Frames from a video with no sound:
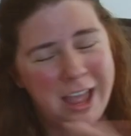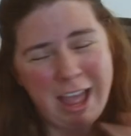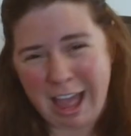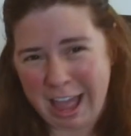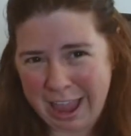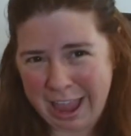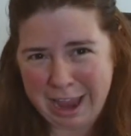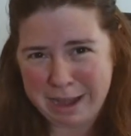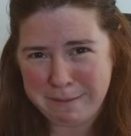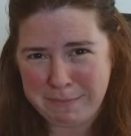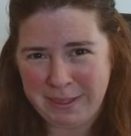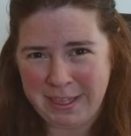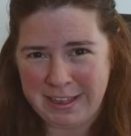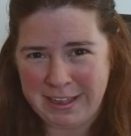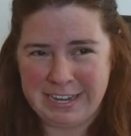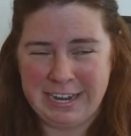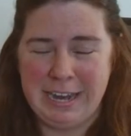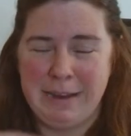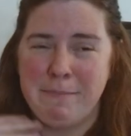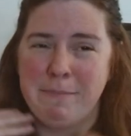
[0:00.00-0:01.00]
I had
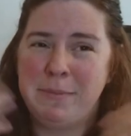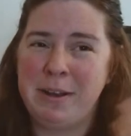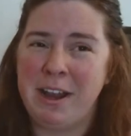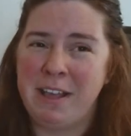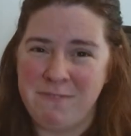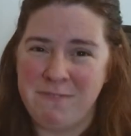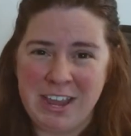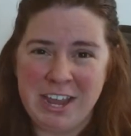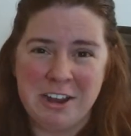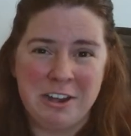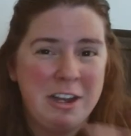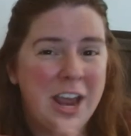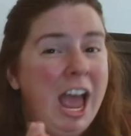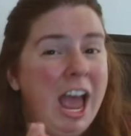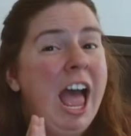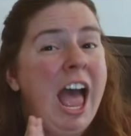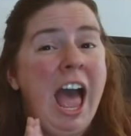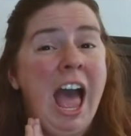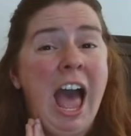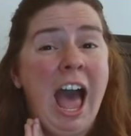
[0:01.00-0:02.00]
plenty, but I figured
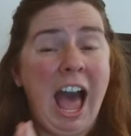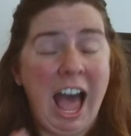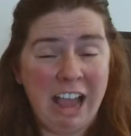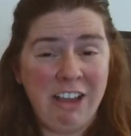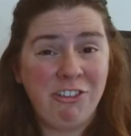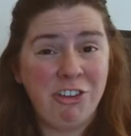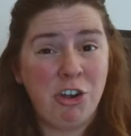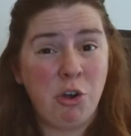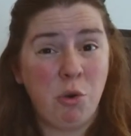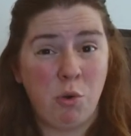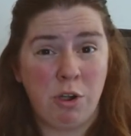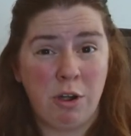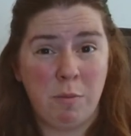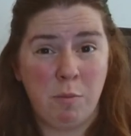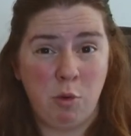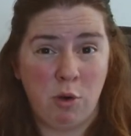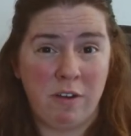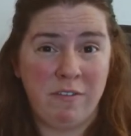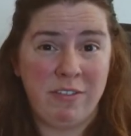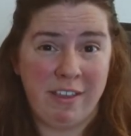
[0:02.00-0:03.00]
I should order
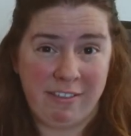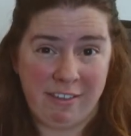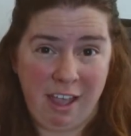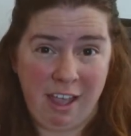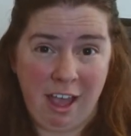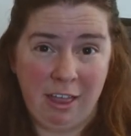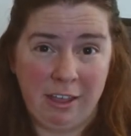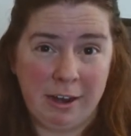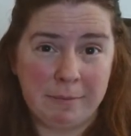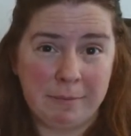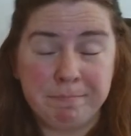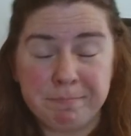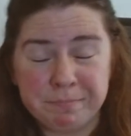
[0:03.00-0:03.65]
more of this color.